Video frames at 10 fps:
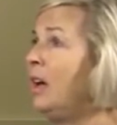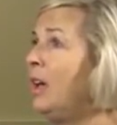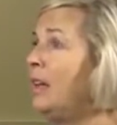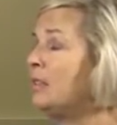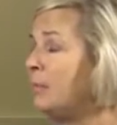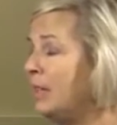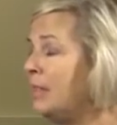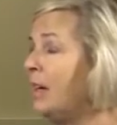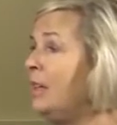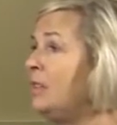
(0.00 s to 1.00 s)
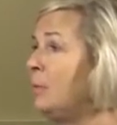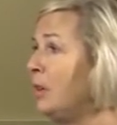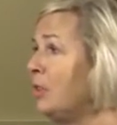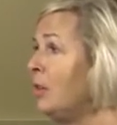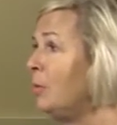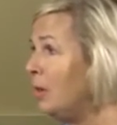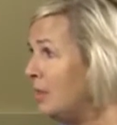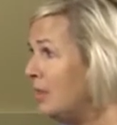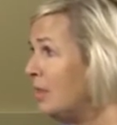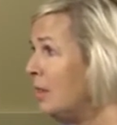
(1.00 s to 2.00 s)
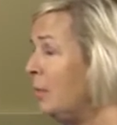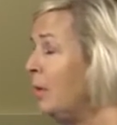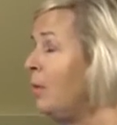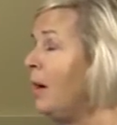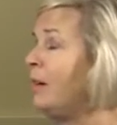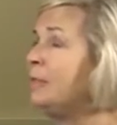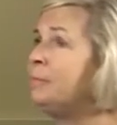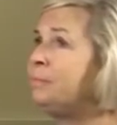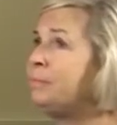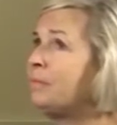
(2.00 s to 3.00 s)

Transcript: I had some anxiety and depression. I wasn't sleeping well.